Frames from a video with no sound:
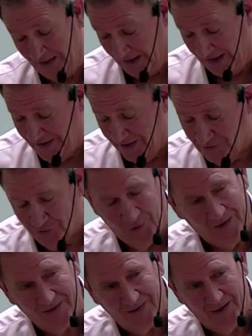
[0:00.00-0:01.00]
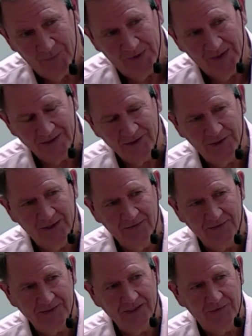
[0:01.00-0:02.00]
I never thought of that, but I should
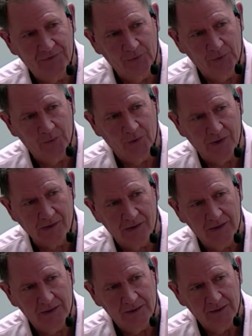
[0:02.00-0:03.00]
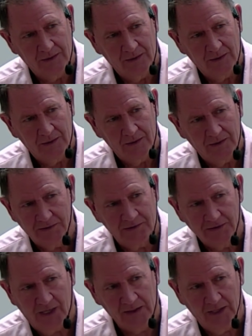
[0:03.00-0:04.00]
even see if it would work because it's
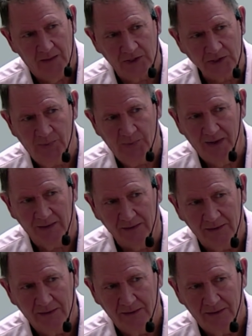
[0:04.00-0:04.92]
not that much bigger.